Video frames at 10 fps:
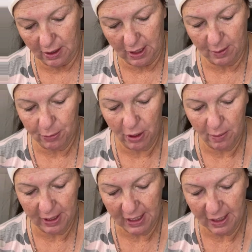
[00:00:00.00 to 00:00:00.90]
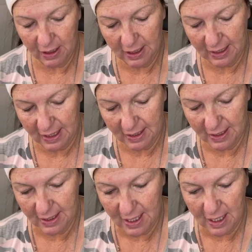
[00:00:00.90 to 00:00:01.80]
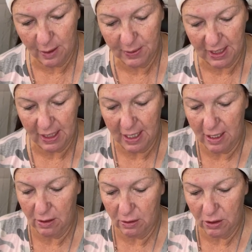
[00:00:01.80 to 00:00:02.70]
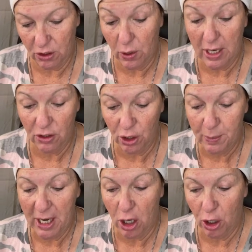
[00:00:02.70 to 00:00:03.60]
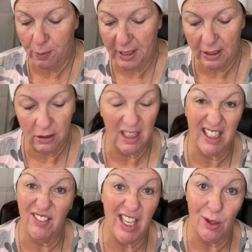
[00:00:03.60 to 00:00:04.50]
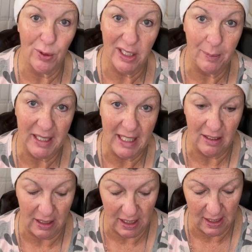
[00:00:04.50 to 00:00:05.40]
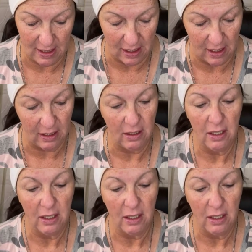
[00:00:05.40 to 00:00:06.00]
I probably need to let that set upside down. So I'll do my almond, because I've not really been out in the sun.